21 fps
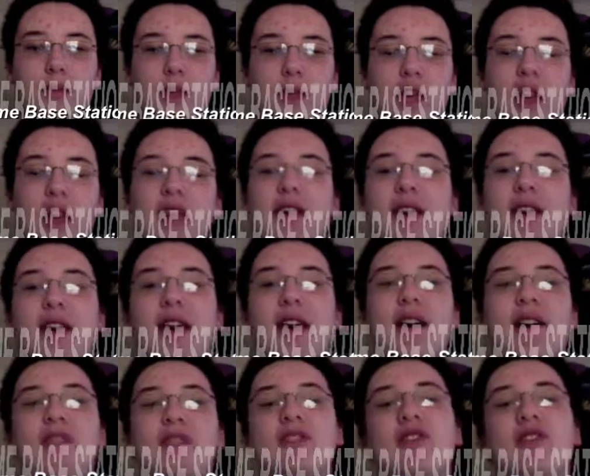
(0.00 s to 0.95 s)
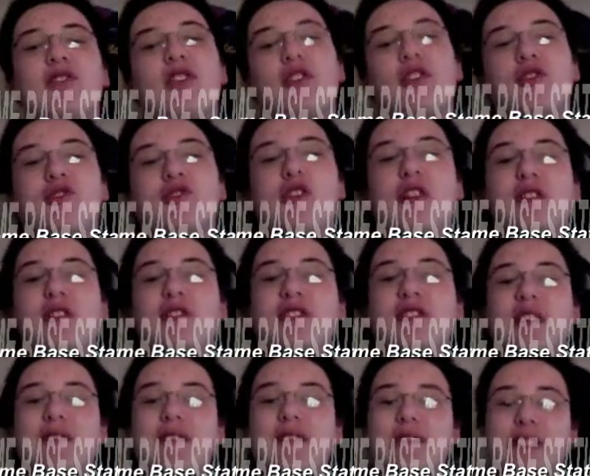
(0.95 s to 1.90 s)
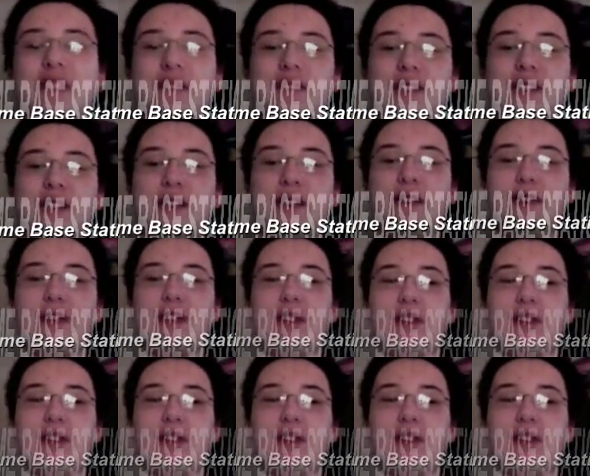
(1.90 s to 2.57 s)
Hey guys, StarStrider777